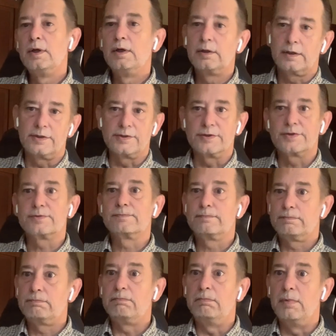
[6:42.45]
because it's
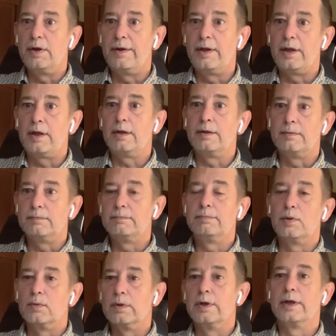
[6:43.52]
mundane and
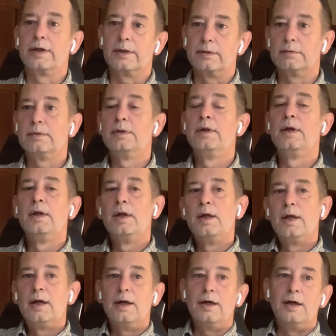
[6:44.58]
boring,
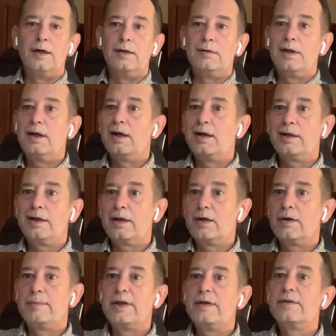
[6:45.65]

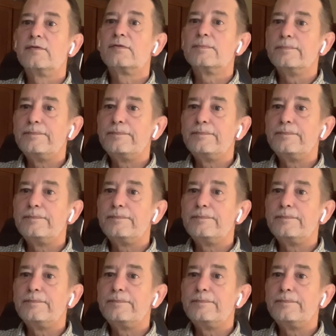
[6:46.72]
and it's,